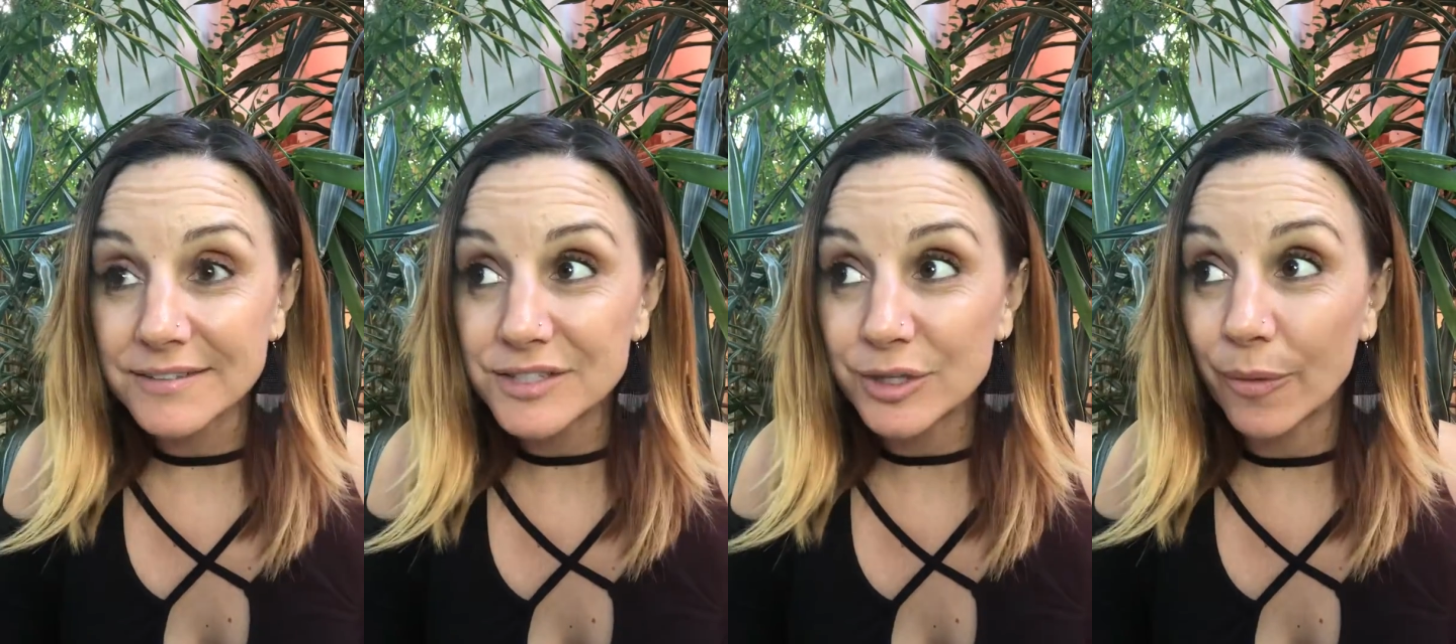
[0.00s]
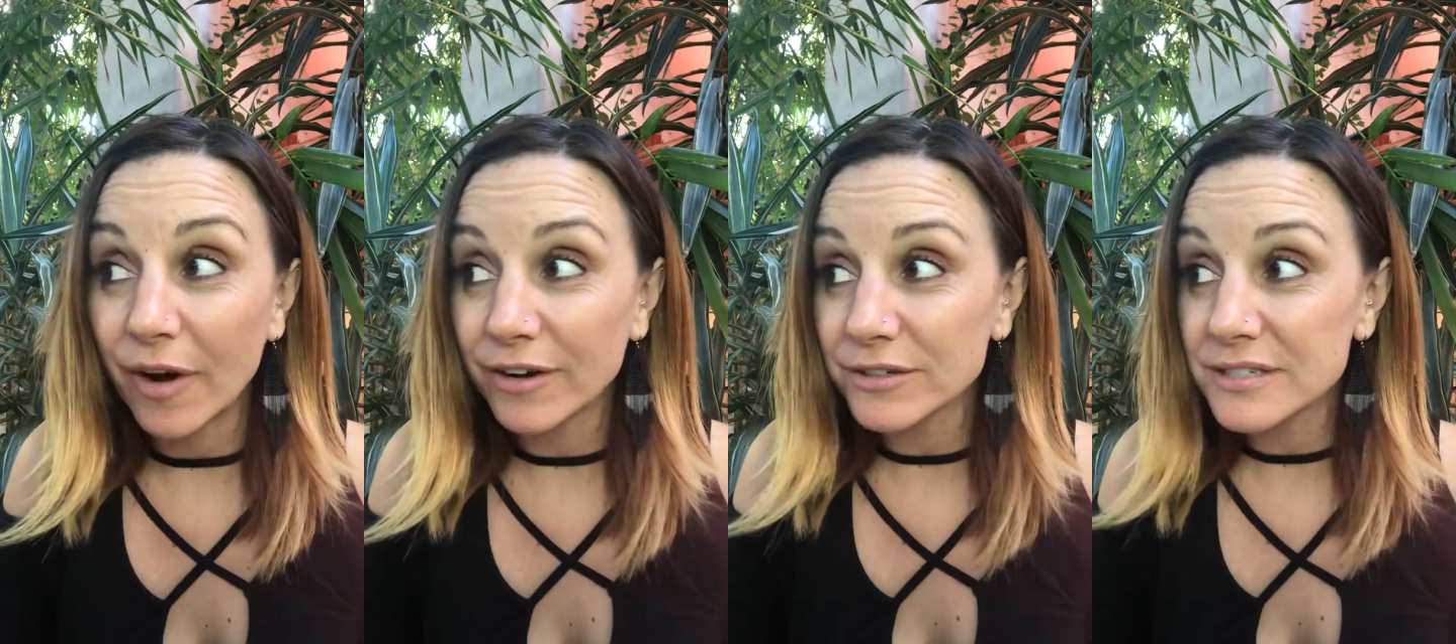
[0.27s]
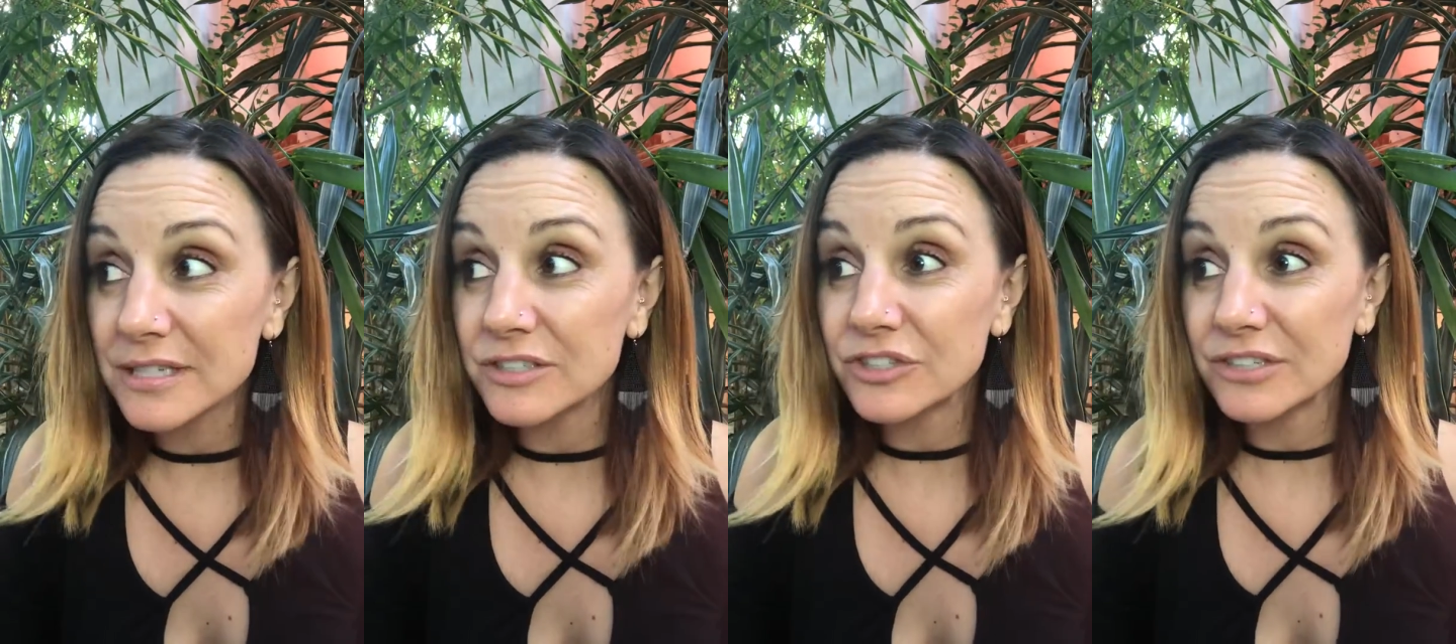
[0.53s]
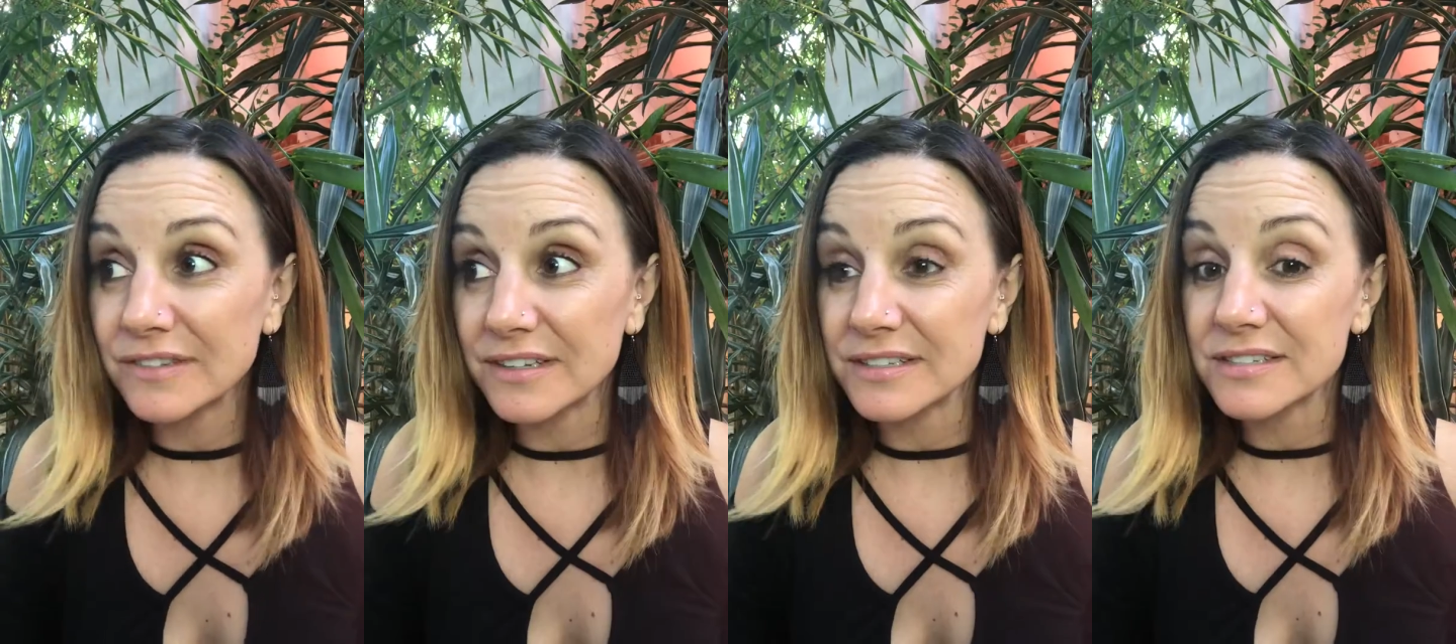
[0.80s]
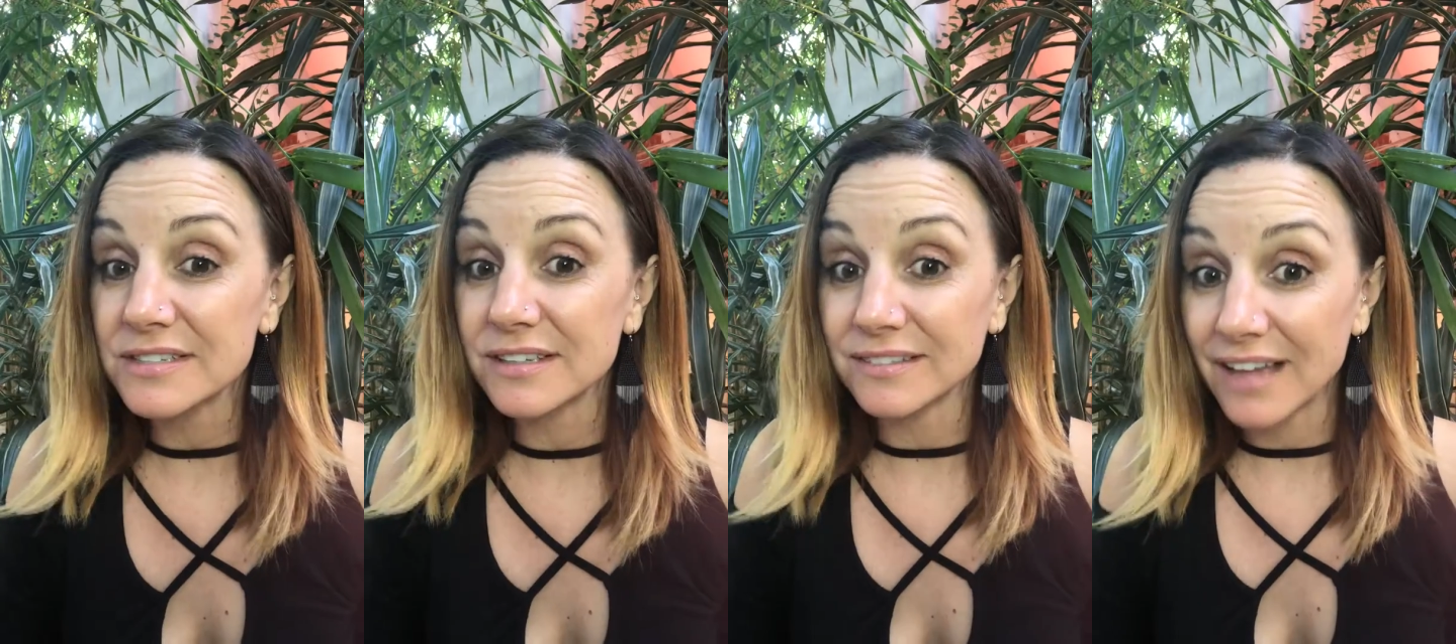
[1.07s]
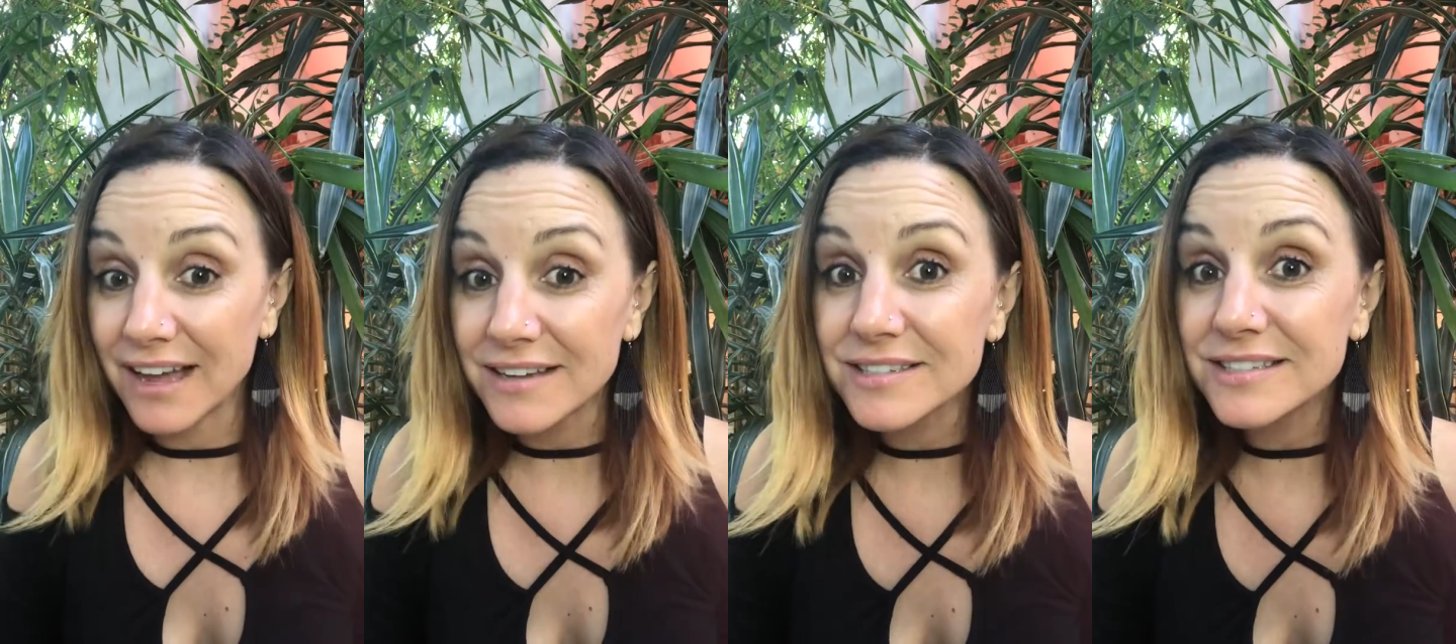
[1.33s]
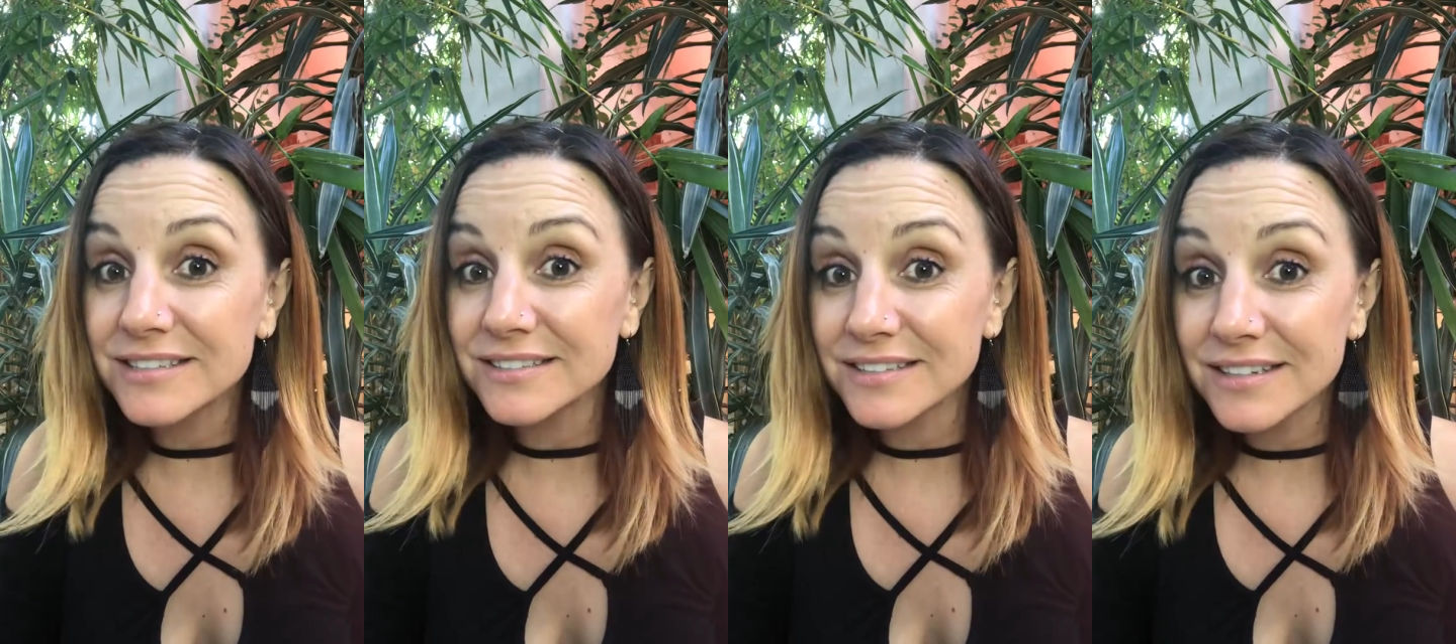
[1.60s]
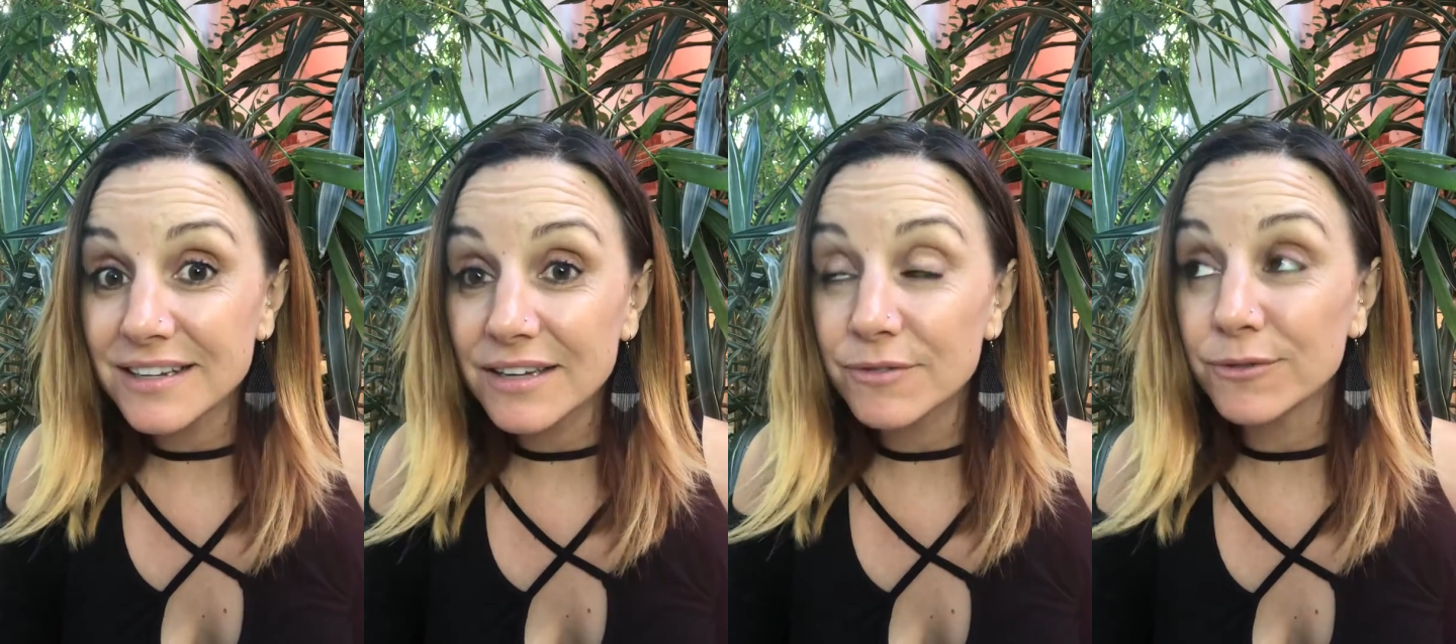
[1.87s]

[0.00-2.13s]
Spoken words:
So our session lasted today